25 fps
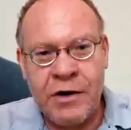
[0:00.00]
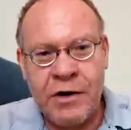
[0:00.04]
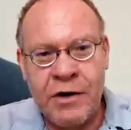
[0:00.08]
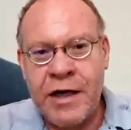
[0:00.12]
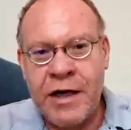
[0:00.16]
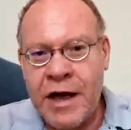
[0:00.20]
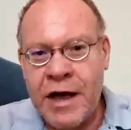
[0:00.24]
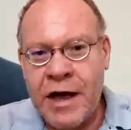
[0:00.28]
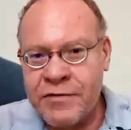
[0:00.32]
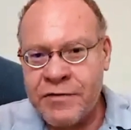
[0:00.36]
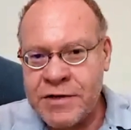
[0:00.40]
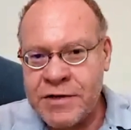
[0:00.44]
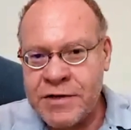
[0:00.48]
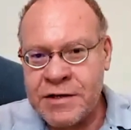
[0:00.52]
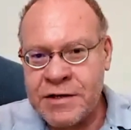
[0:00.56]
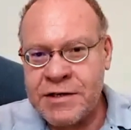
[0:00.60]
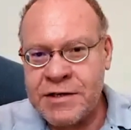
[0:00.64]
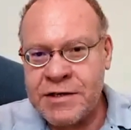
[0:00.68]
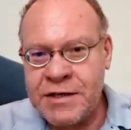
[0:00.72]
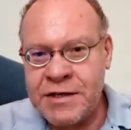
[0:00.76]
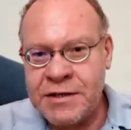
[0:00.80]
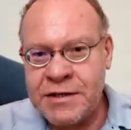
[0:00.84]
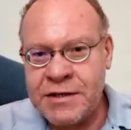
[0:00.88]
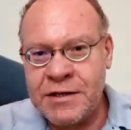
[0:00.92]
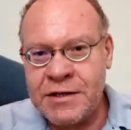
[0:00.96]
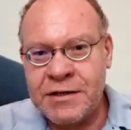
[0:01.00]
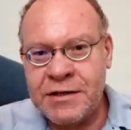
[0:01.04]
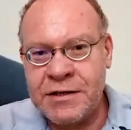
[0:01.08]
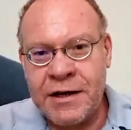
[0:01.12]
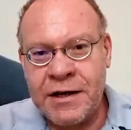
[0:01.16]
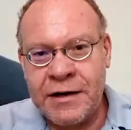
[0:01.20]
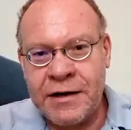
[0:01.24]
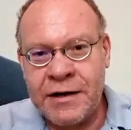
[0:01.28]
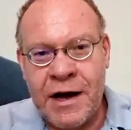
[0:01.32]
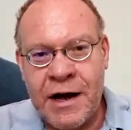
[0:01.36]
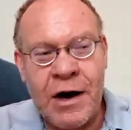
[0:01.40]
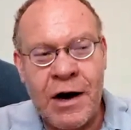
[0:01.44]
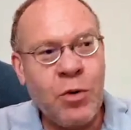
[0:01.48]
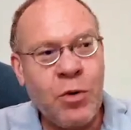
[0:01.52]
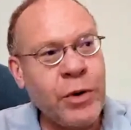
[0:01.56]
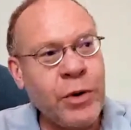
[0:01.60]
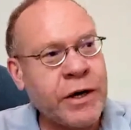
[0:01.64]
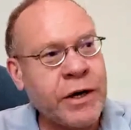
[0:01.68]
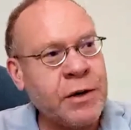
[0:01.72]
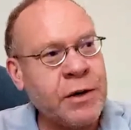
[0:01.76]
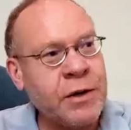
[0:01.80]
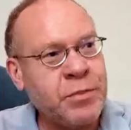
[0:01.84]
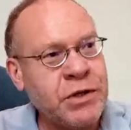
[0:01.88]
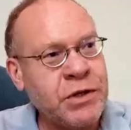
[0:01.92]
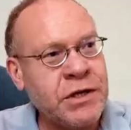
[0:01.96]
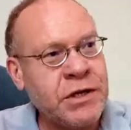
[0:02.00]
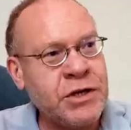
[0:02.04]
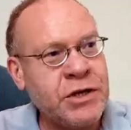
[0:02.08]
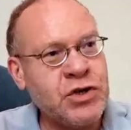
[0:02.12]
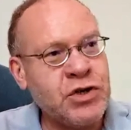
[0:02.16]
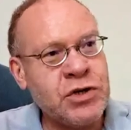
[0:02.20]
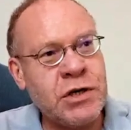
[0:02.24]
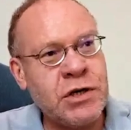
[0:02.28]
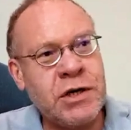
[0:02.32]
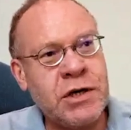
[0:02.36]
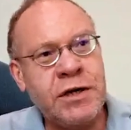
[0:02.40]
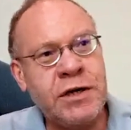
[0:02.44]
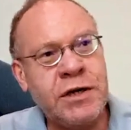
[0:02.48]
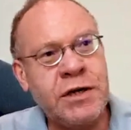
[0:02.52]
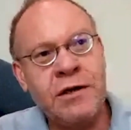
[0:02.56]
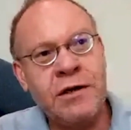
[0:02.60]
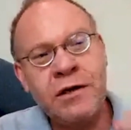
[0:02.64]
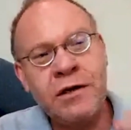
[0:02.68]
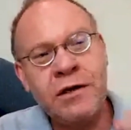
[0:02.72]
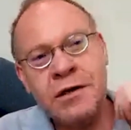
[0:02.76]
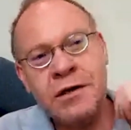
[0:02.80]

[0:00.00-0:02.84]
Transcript: to see how they have succeeded and how we can potentially